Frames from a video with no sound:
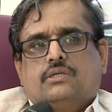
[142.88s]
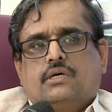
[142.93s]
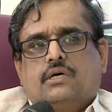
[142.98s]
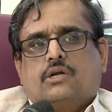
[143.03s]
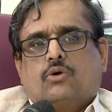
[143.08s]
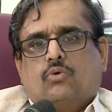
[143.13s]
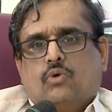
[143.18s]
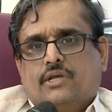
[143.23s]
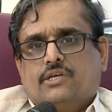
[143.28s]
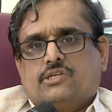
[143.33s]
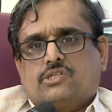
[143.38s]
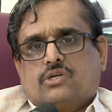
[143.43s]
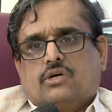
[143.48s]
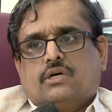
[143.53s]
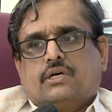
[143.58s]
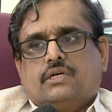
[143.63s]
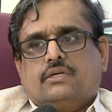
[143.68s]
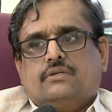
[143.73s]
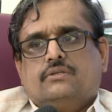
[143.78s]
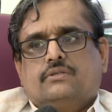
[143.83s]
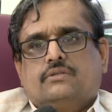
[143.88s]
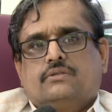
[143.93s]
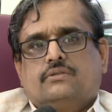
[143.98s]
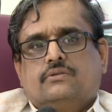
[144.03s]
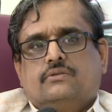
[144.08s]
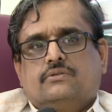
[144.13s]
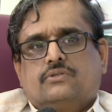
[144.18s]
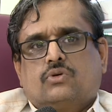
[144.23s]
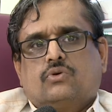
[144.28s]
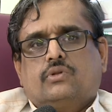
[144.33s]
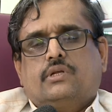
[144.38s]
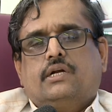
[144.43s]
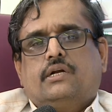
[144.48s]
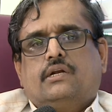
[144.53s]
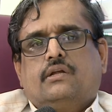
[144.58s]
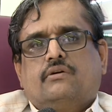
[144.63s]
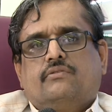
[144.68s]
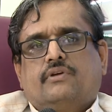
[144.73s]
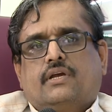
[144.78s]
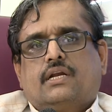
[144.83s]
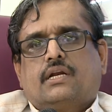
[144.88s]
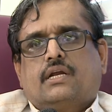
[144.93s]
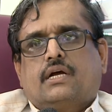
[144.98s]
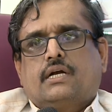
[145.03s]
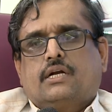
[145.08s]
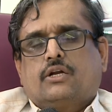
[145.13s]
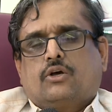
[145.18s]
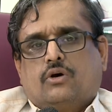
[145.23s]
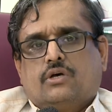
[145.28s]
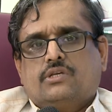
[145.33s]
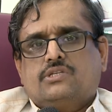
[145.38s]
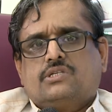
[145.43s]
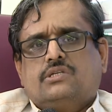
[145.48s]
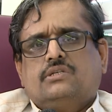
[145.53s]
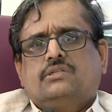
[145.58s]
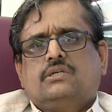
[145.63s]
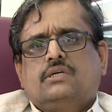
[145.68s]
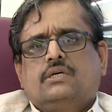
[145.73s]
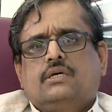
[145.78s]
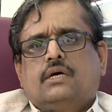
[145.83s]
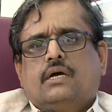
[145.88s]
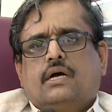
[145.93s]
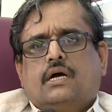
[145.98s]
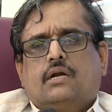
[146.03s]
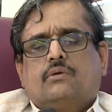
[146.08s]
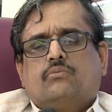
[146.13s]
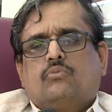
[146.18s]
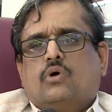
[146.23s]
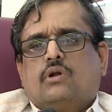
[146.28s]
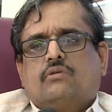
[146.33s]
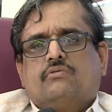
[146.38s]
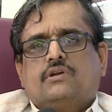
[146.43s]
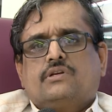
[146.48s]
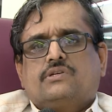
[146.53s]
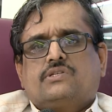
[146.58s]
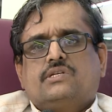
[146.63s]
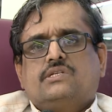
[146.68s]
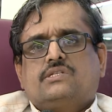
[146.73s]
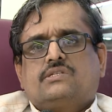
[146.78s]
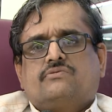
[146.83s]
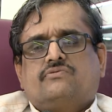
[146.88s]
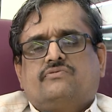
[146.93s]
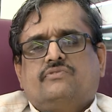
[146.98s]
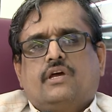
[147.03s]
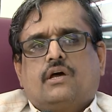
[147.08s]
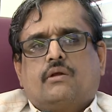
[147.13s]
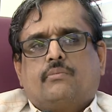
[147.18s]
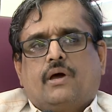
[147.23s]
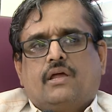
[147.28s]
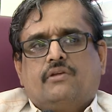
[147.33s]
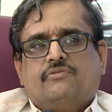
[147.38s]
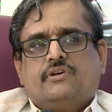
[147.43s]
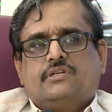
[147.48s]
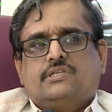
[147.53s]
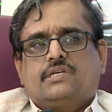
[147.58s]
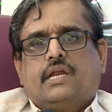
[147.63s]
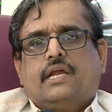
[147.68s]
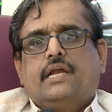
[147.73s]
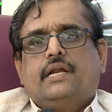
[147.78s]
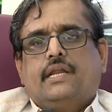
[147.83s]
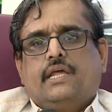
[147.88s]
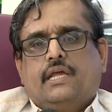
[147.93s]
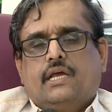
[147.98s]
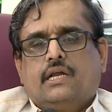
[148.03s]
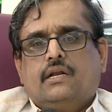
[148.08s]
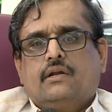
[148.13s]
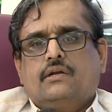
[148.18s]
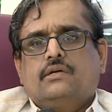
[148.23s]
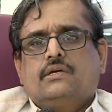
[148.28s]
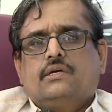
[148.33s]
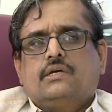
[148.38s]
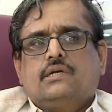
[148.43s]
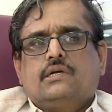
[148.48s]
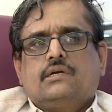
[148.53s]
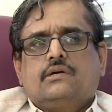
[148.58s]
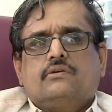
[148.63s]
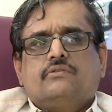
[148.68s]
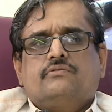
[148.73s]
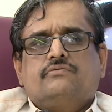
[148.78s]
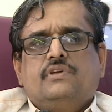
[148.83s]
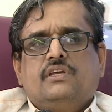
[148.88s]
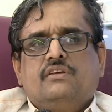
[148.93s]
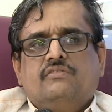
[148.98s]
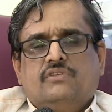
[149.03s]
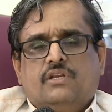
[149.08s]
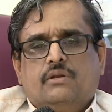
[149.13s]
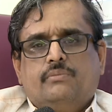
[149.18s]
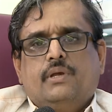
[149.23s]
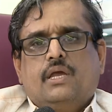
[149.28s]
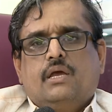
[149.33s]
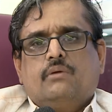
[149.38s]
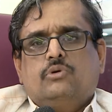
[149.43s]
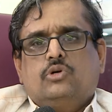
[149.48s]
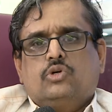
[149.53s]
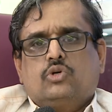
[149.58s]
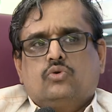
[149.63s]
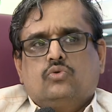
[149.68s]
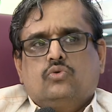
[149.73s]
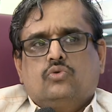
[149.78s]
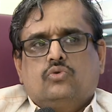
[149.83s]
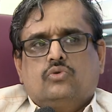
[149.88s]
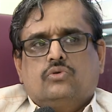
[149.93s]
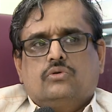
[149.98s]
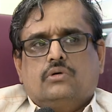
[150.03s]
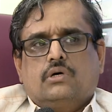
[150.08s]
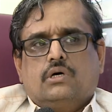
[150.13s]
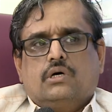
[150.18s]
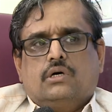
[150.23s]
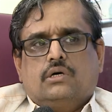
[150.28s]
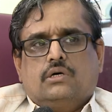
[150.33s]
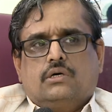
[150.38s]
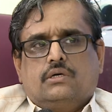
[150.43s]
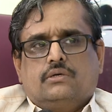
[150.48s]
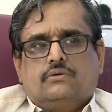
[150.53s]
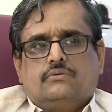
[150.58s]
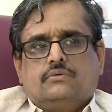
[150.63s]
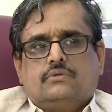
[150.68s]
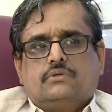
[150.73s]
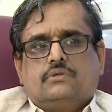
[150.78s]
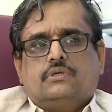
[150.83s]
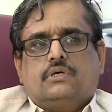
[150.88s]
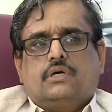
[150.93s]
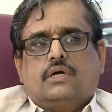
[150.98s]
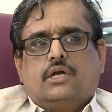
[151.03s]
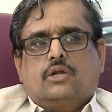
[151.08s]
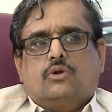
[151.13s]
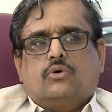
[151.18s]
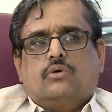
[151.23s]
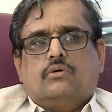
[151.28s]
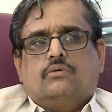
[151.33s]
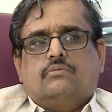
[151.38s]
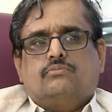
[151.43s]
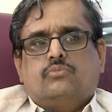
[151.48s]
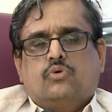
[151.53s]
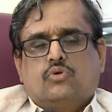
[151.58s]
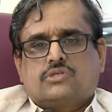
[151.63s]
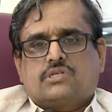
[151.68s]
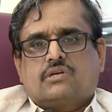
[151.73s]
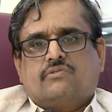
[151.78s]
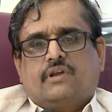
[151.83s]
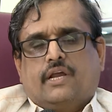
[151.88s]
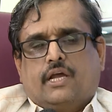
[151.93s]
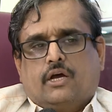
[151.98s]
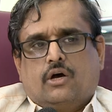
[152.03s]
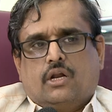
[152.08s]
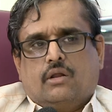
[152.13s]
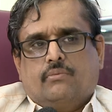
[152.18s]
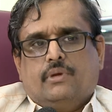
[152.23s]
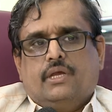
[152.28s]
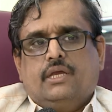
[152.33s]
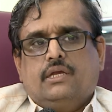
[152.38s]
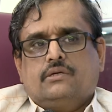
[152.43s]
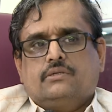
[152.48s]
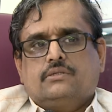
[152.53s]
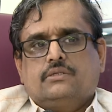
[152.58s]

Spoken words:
rolling stock, so that we can cut cost. And moreover, since we are manufacturing it here, we will be able to boost our economy,